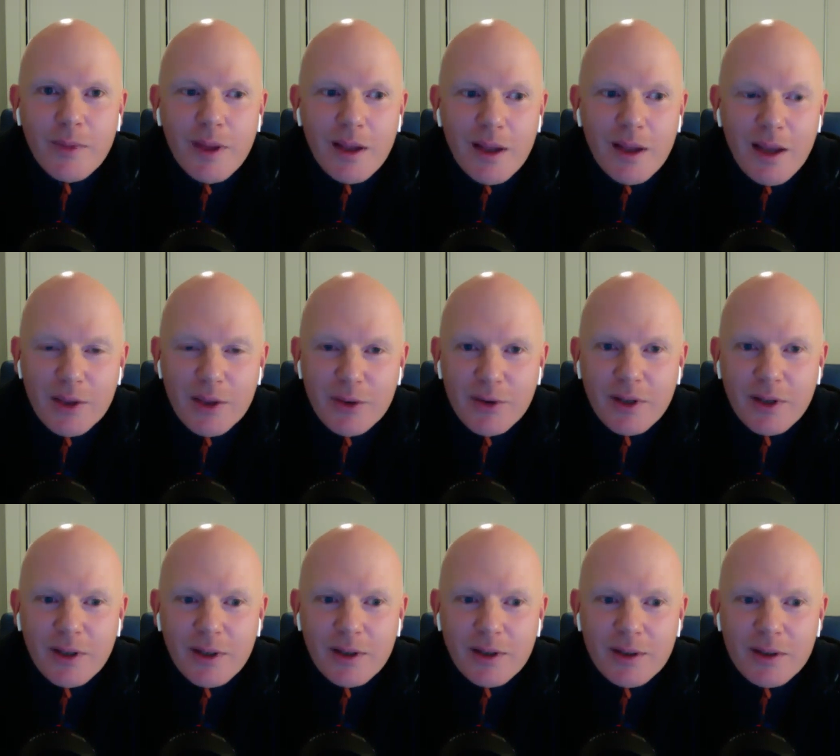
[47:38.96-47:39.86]

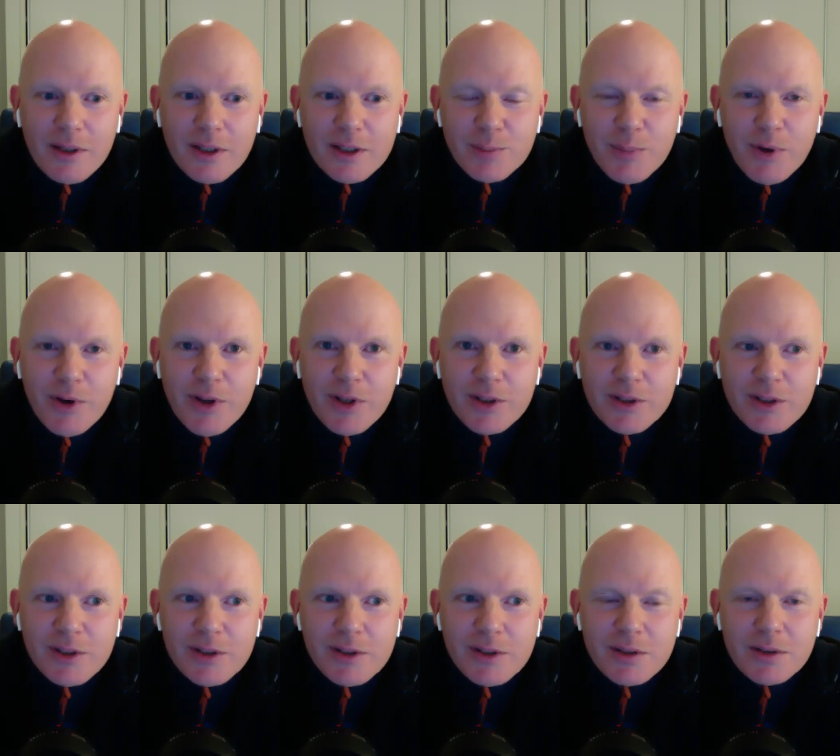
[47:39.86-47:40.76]
gathering the
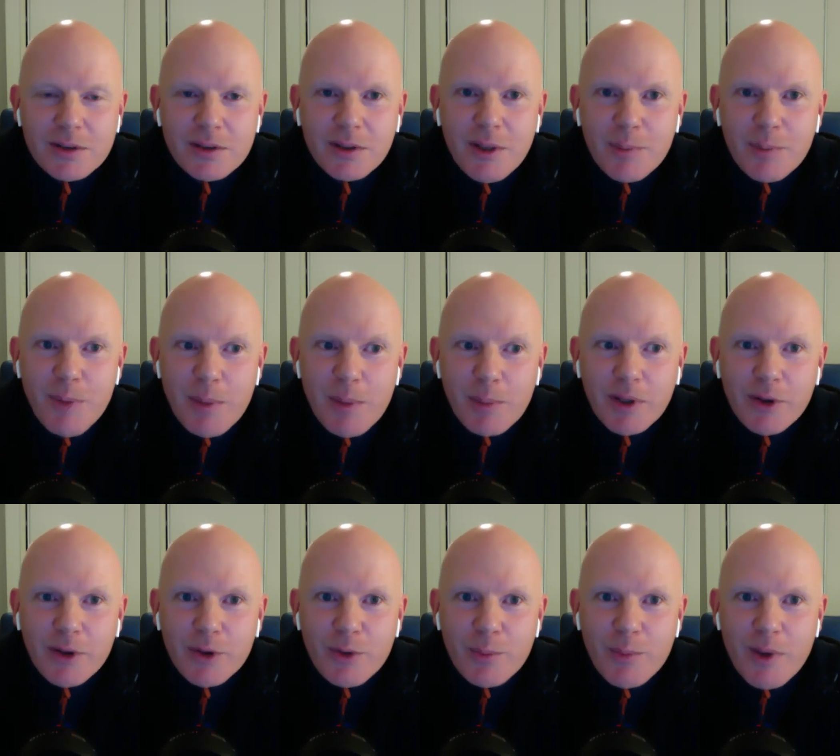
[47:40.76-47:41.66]
experiences and the people
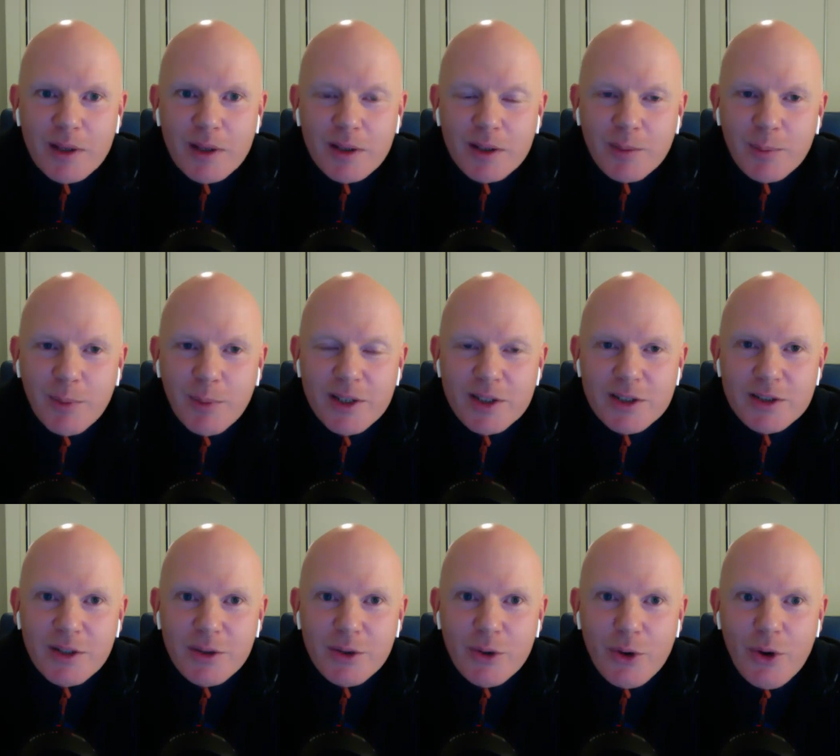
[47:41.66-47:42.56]
that you meet and the places
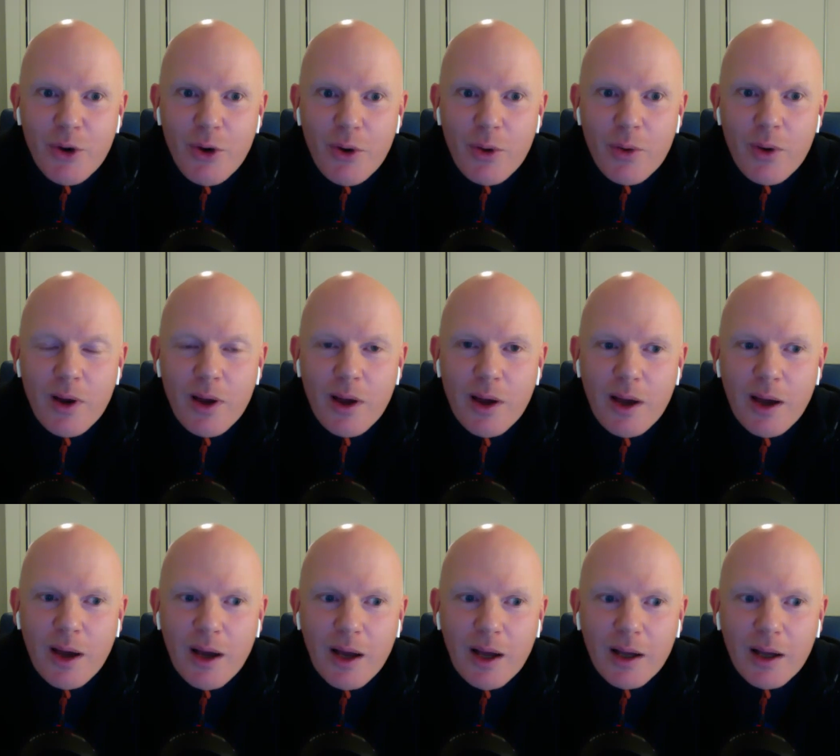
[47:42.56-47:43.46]
that you go.
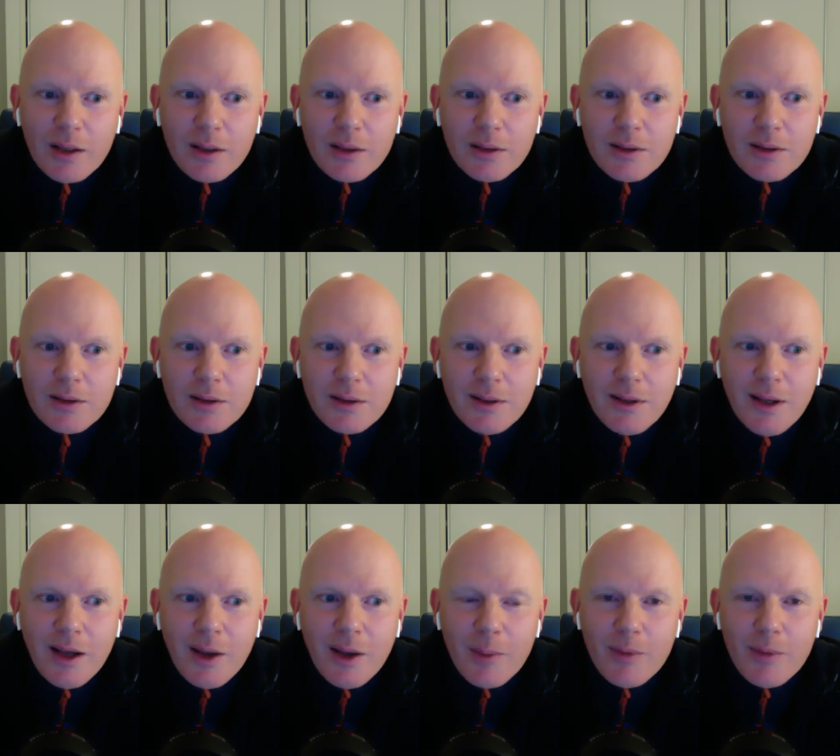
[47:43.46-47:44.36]
And
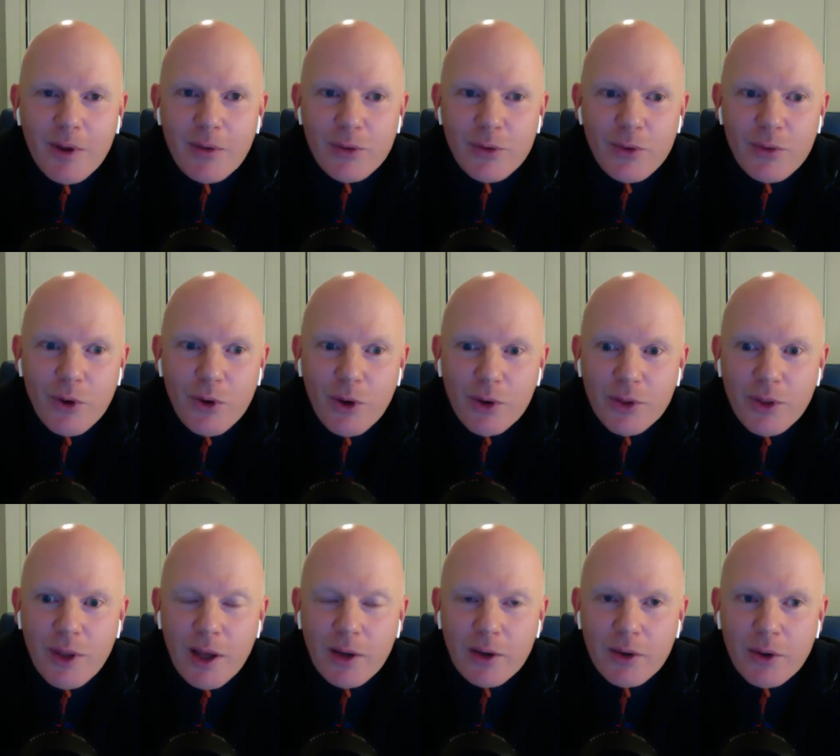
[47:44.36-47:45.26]
if you've got
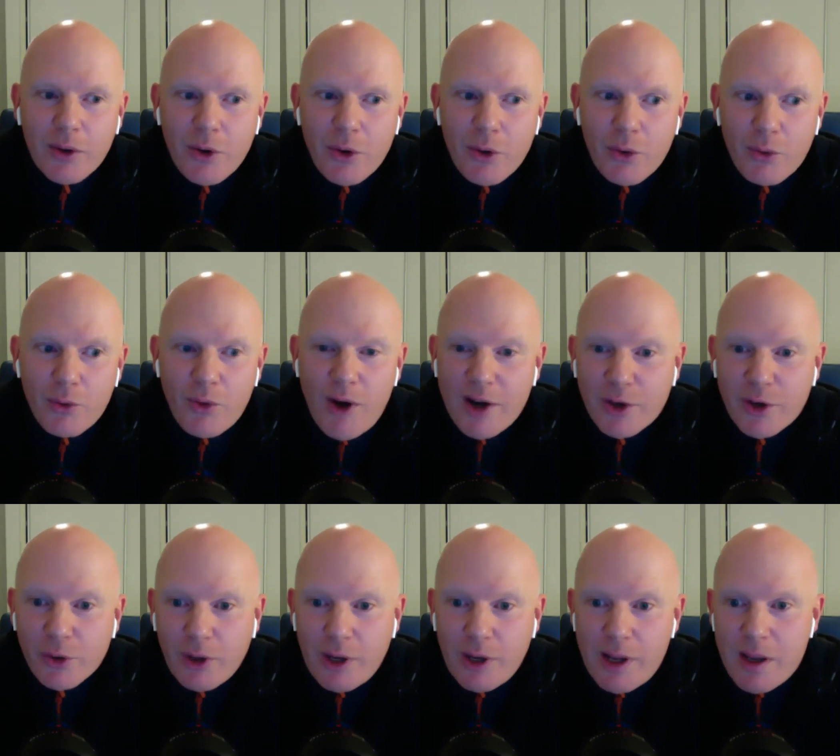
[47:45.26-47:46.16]
that
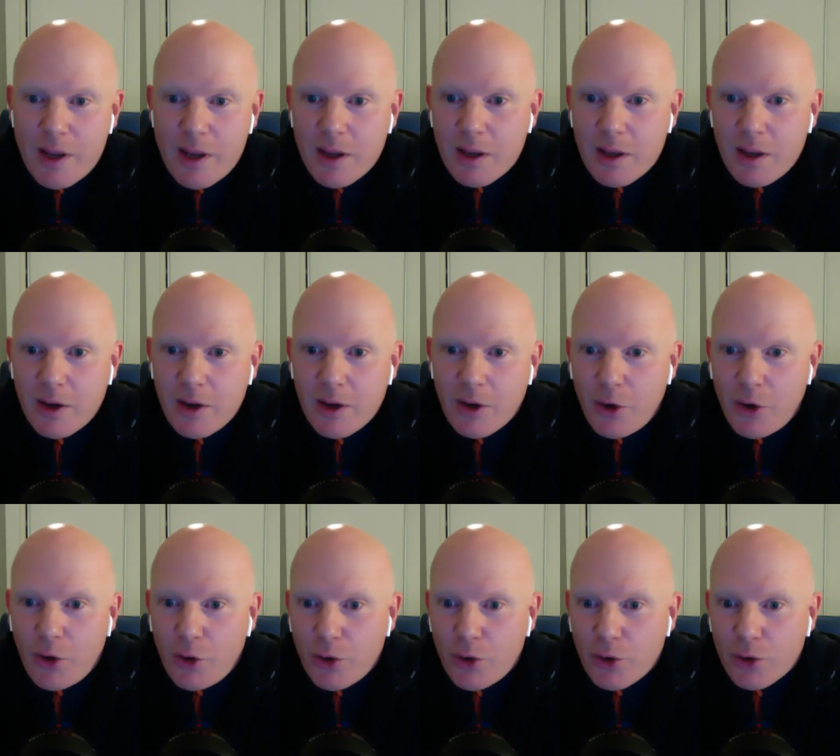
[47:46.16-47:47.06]
writerly
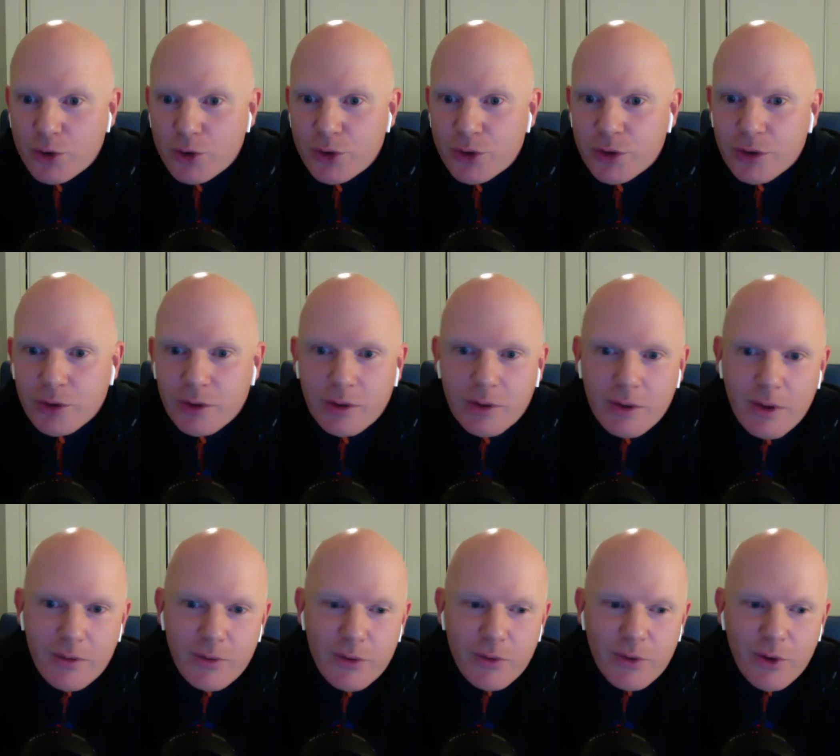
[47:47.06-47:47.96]
urge,
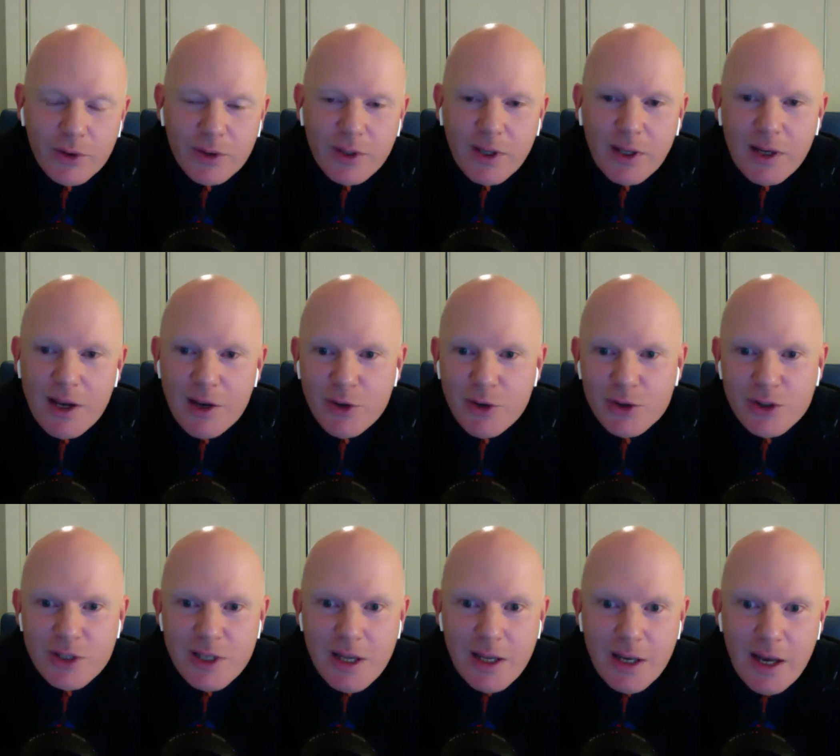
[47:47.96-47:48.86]
if you've got that in your
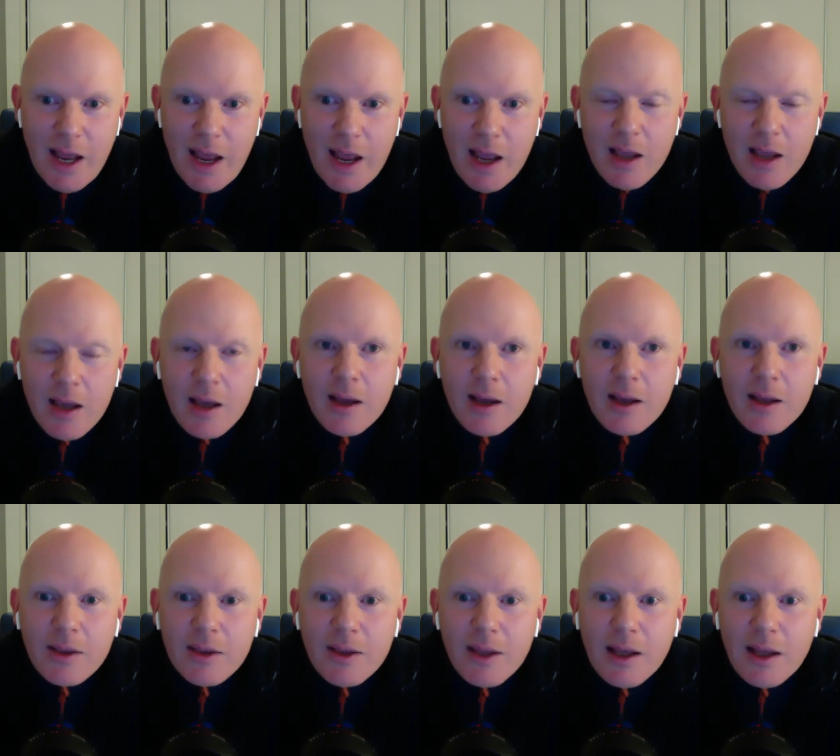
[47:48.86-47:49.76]
DNA,
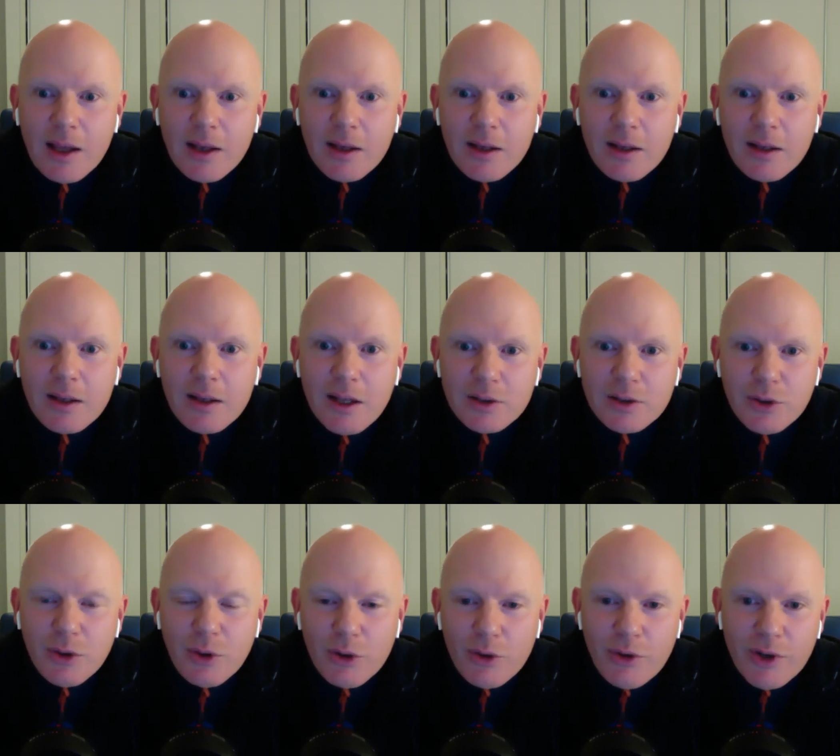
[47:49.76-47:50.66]
then that's
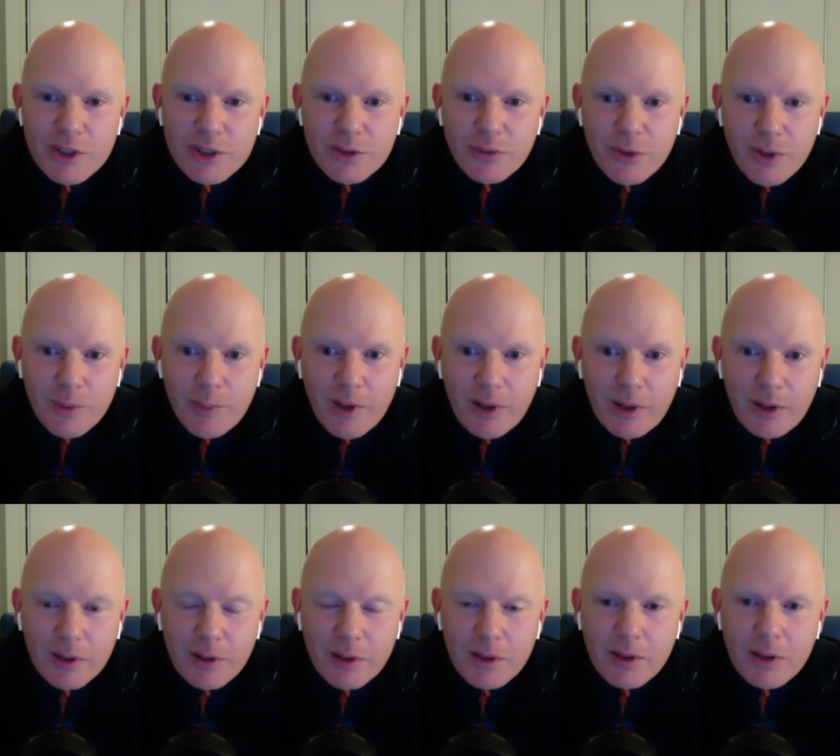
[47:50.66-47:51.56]
all grist for the
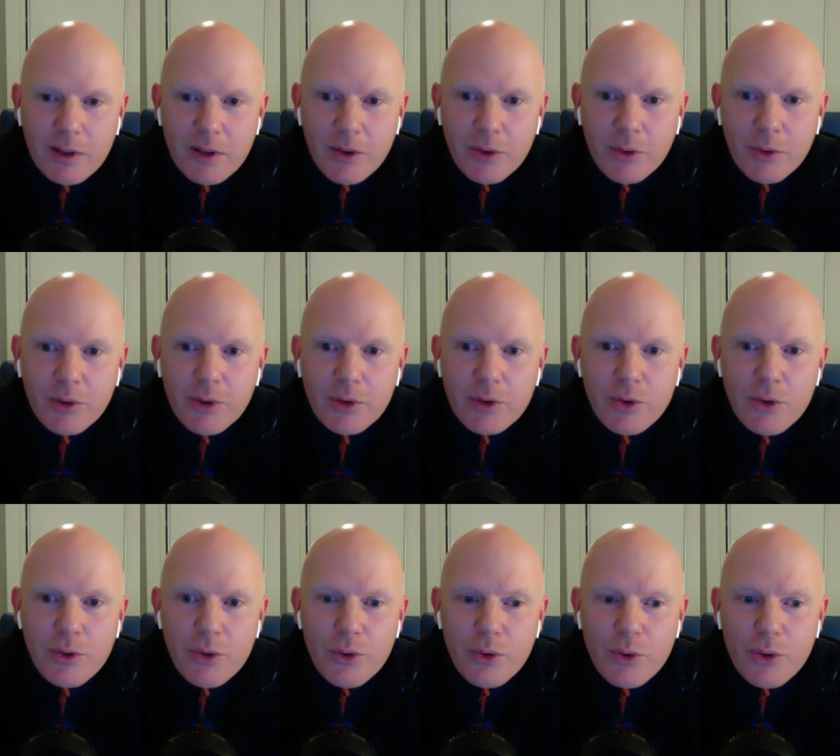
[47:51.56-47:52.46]
mill. You know,
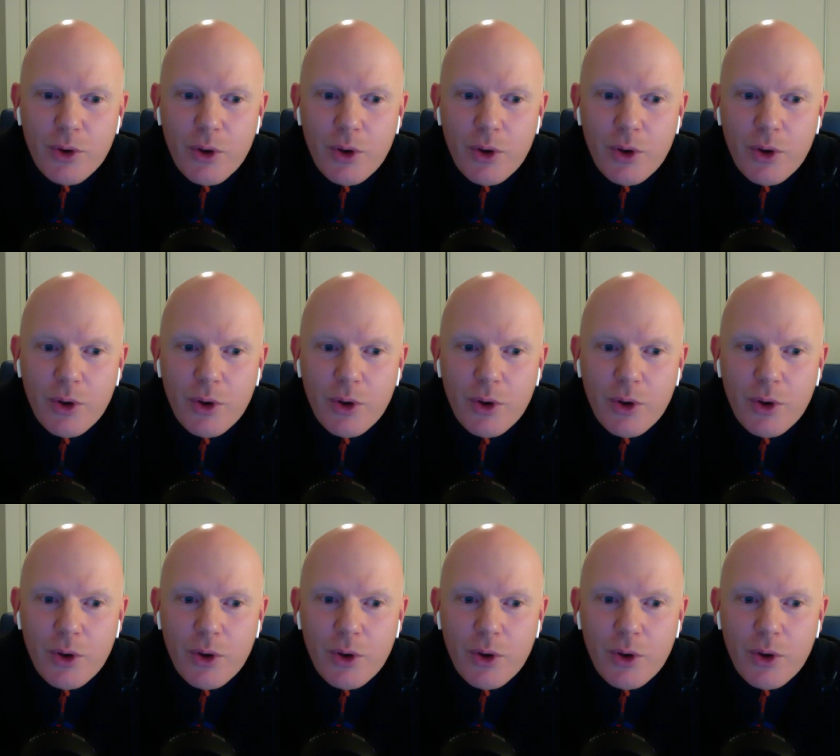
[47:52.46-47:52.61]
you